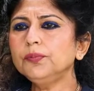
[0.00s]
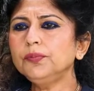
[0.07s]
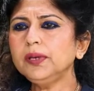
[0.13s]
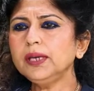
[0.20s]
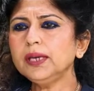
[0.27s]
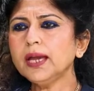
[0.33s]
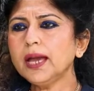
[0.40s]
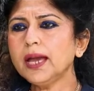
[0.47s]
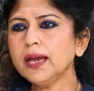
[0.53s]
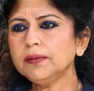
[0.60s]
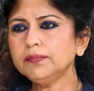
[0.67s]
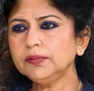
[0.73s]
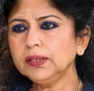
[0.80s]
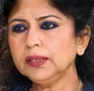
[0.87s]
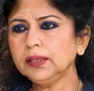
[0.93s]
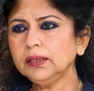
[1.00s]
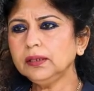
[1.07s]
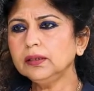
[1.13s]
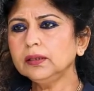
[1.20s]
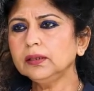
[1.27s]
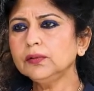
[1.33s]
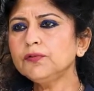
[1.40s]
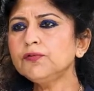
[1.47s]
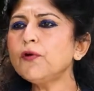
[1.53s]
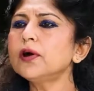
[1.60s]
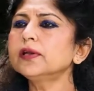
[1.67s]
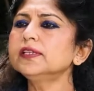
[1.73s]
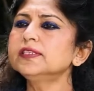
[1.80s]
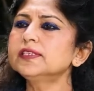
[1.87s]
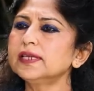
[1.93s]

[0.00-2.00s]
We have the foreign